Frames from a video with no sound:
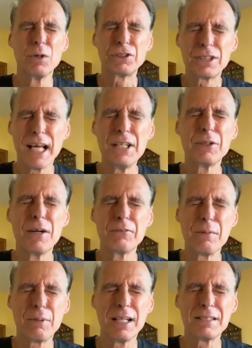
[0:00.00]
was tender
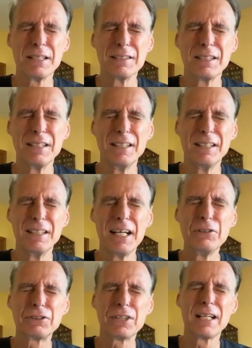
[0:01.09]
and repentant.
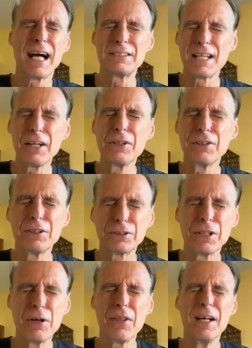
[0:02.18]
And you said, I tell you
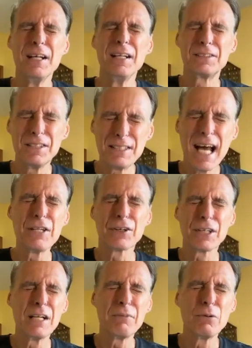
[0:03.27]
the truth. Today
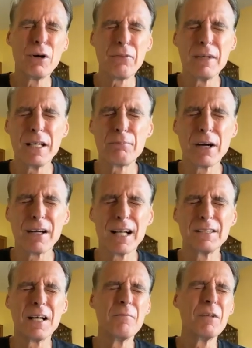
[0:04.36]
you're going to be with me in
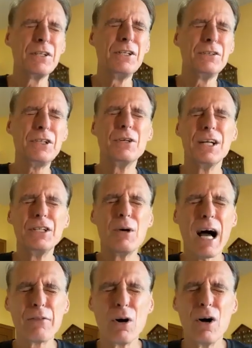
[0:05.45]
paradise you, you,
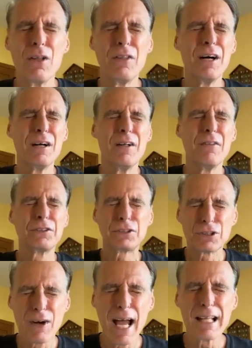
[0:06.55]
you had the, the, the
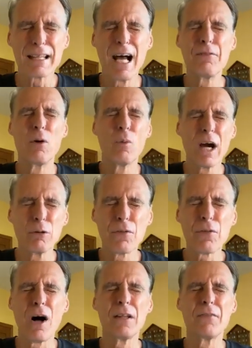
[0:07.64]
strength and the
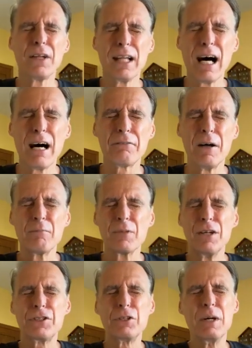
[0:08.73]
wherewithal and the love
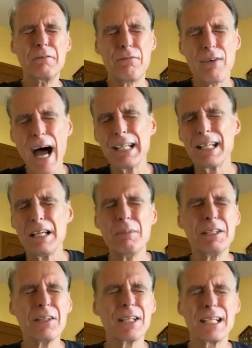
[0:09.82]
to invite
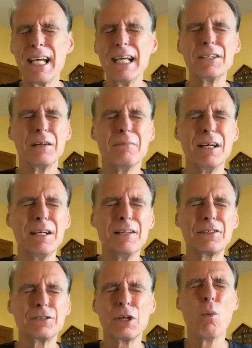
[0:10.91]
him into the kingdom,
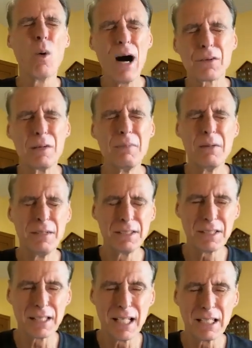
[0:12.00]
to, to welcome him
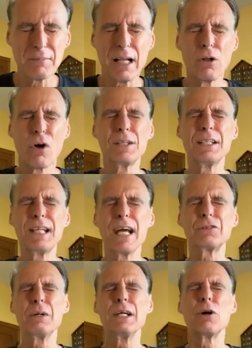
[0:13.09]
into the kingdom. Now, Lord,
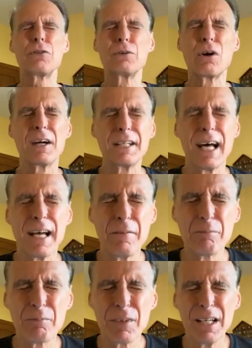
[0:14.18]
today as we go through our
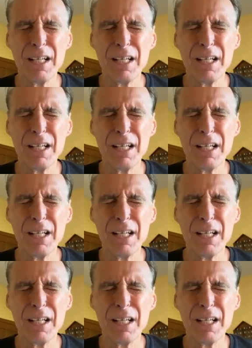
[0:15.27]
day,